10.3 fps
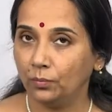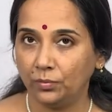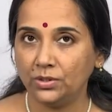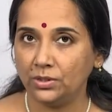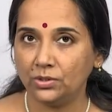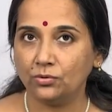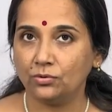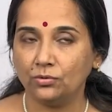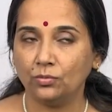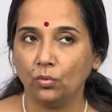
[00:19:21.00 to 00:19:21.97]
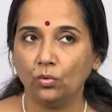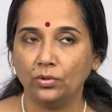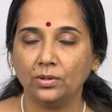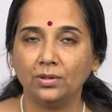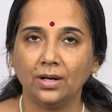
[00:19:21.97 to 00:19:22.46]
pretty old
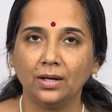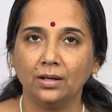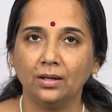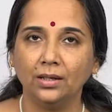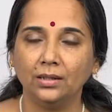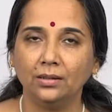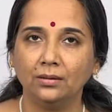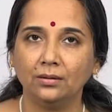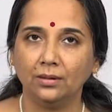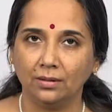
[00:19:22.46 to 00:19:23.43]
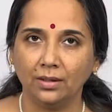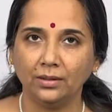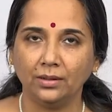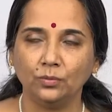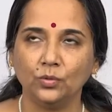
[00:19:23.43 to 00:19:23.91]
raga in
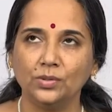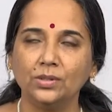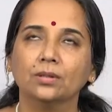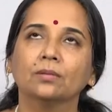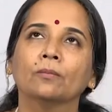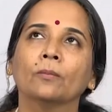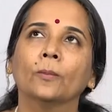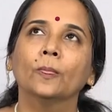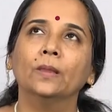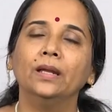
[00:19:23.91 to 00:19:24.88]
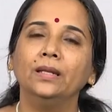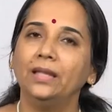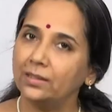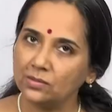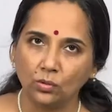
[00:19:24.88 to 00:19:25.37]
Carnatic music, and
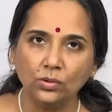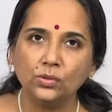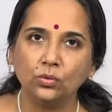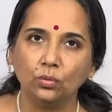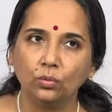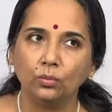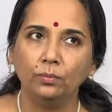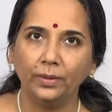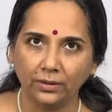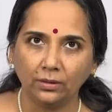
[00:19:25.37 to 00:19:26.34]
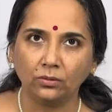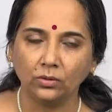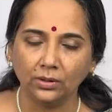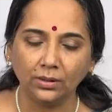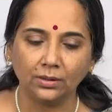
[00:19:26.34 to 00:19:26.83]
that is also
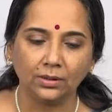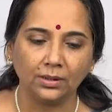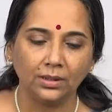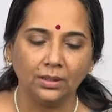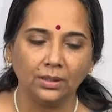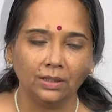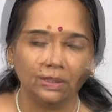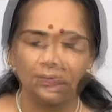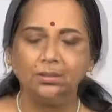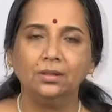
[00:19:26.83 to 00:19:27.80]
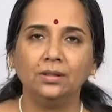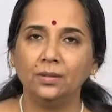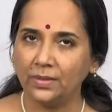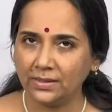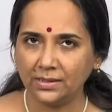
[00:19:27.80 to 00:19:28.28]
pentatonic.
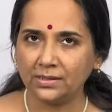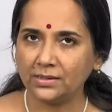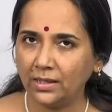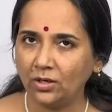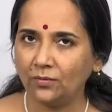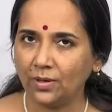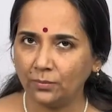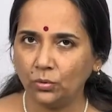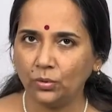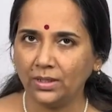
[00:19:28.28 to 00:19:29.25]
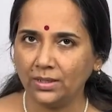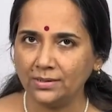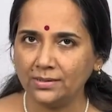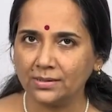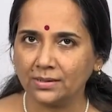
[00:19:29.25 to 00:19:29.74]
The basic scale of Abhogi
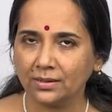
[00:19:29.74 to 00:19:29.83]
is